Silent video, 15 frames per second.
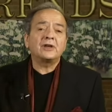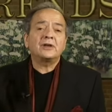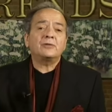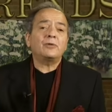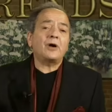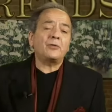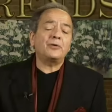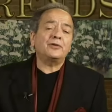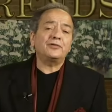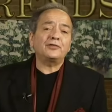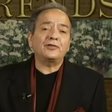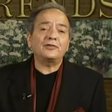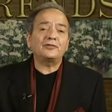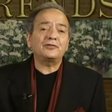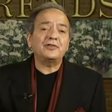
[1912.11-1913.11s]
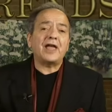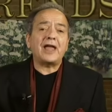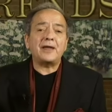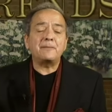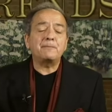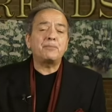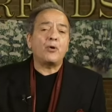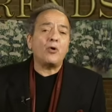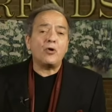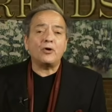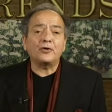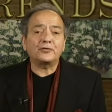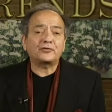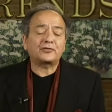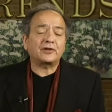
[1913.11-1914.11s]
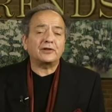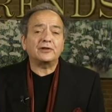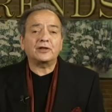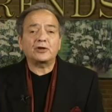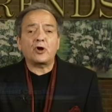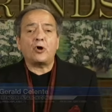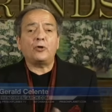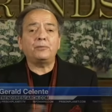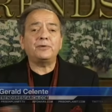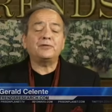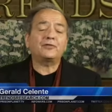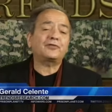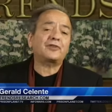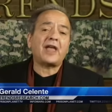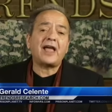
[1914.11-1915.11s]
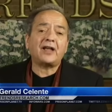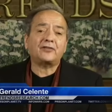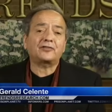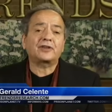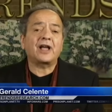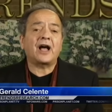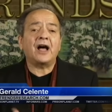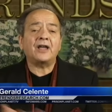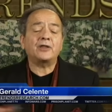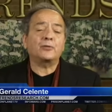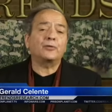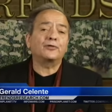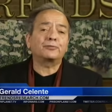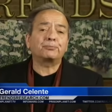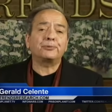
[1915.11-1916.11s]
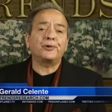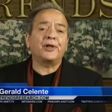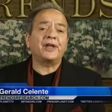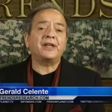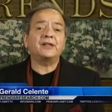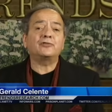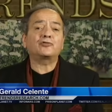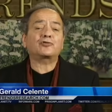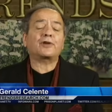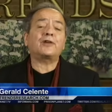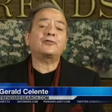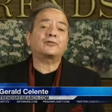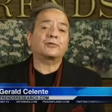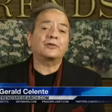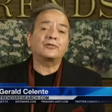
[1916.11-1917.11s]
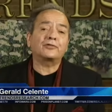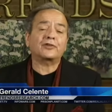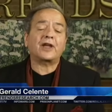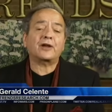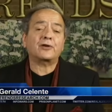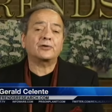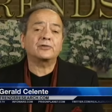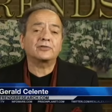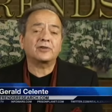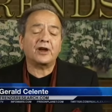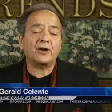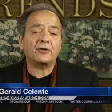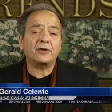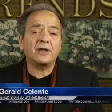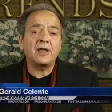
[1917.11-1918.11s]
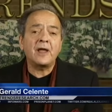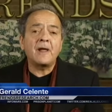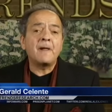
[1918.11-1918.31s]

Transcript: what was his name, Paulson, the Goldman Sachs guy that was playing Treasury Secretary,